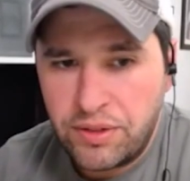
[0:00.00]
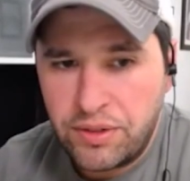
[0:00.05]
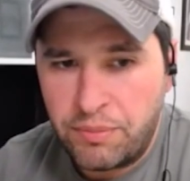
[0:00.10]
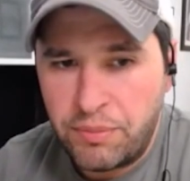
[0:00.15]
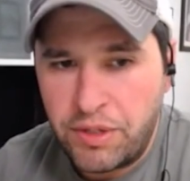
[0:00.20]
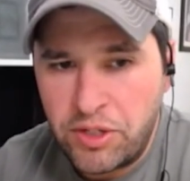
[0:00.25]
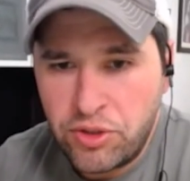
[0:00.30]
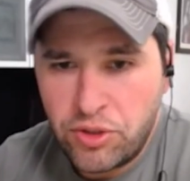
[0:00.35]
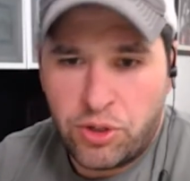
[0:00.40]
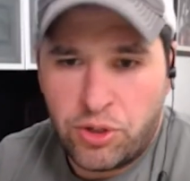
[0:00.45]
I
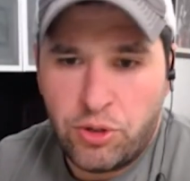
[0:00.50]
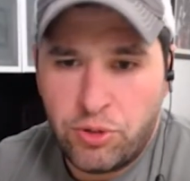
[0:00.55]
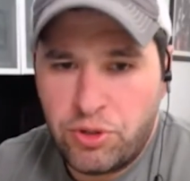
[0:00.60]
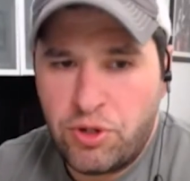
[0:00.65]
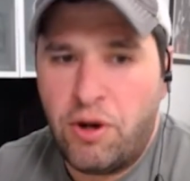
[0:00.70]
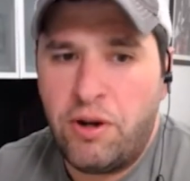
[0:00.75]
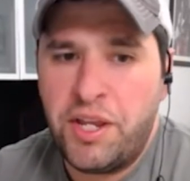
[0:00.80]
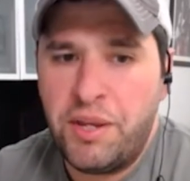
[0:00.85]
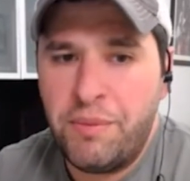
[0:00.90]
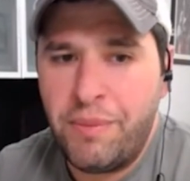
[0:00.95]
mean, so you're
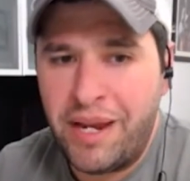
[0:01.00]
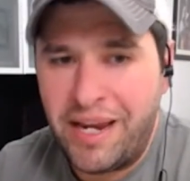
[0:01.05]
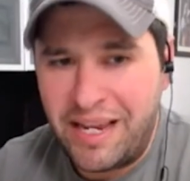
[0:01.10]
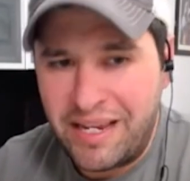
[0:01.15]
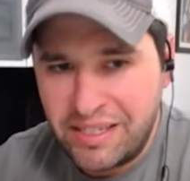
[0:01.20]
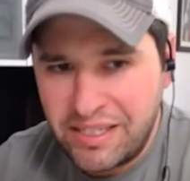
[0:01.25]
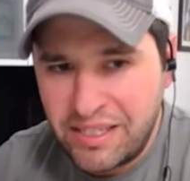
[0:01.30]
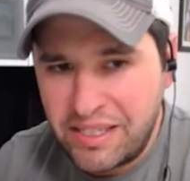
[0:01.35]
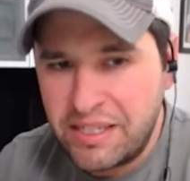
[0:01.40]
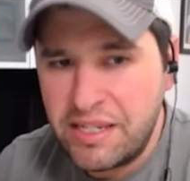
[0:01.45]
talking about a
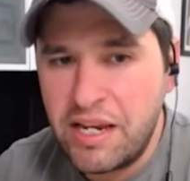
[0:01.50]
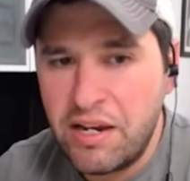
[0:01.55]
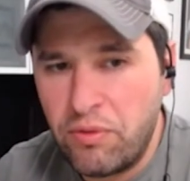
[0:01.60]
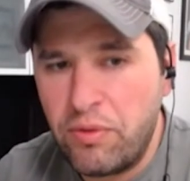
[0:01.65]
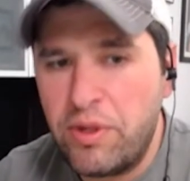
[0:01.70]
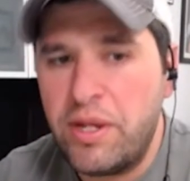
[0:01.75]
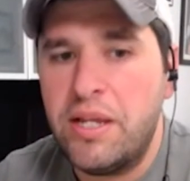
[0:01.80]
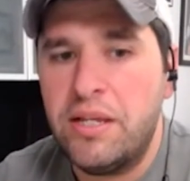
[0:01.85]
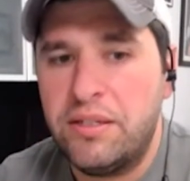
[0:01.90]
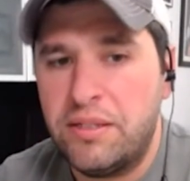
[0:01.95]

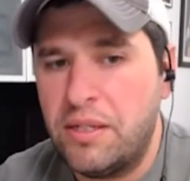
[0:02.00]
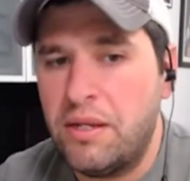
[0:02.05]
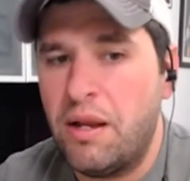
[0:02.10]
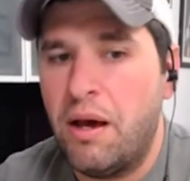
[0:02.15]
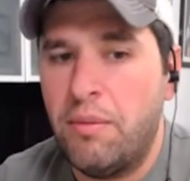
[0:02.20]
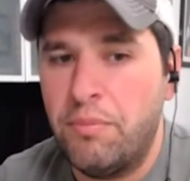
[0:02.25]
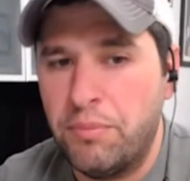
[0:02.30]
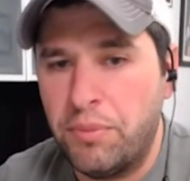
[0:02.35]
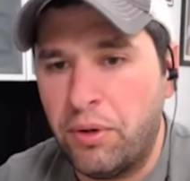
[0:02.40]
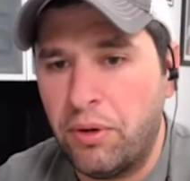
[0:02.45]
serious
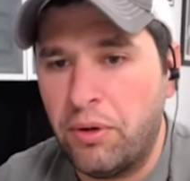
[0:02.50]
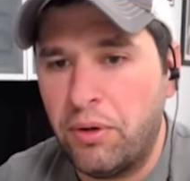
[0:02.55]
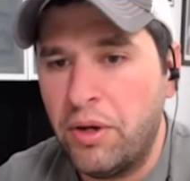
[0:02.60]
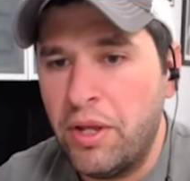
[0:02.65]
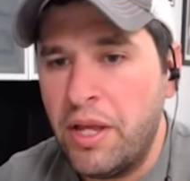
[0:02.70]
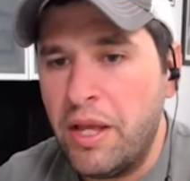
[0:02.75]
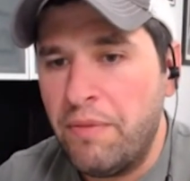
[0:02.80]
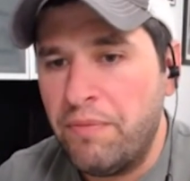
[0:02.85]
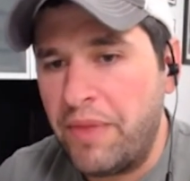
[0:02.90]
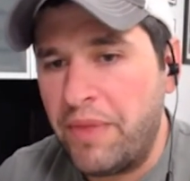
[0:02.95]
number
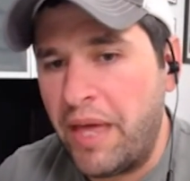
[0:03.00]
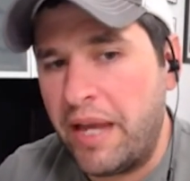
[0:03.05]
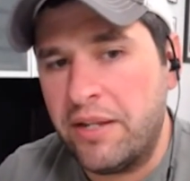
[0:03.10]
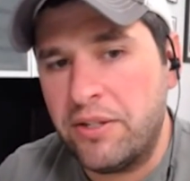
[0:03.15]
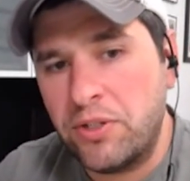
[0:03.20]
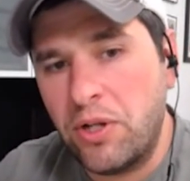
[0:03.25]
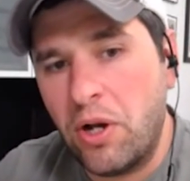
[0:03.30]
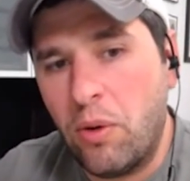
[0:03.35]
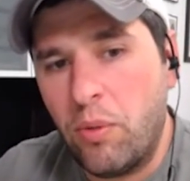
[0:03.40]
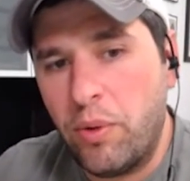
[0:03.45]
that is
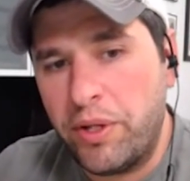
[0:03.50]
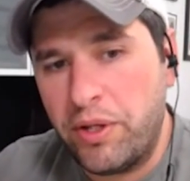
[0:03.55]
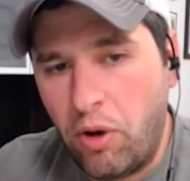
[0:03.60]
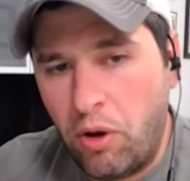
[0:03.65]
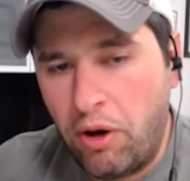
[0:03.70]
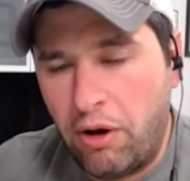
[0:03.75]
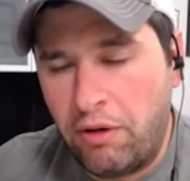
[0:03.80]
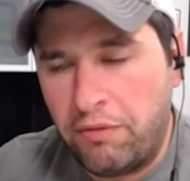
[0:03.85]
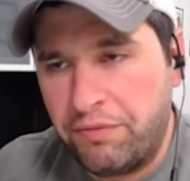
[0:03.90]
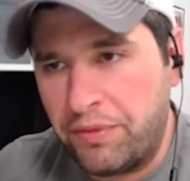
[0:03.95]
going
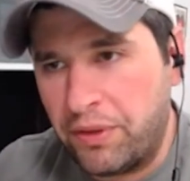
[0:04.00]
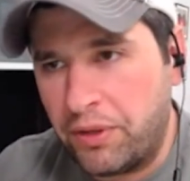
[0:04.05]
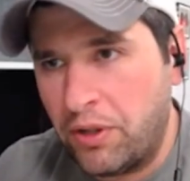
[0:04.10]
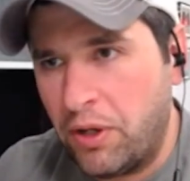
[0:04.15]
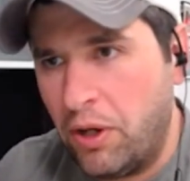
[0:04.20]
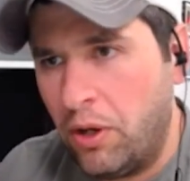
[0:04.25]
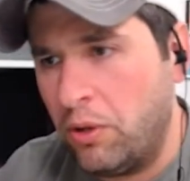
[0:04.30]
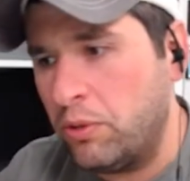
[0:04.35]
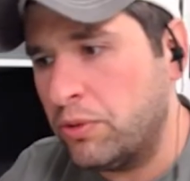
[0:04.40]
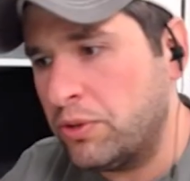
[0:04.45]
off the
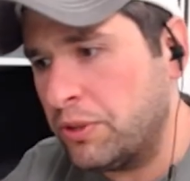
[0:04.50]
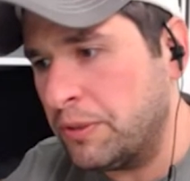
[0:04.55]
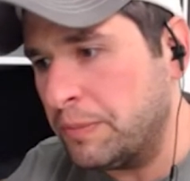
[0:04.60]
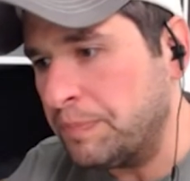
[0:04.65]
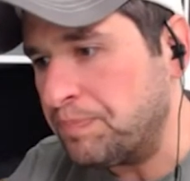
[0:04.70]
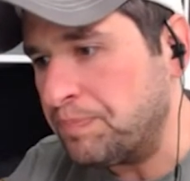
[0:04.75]
coast.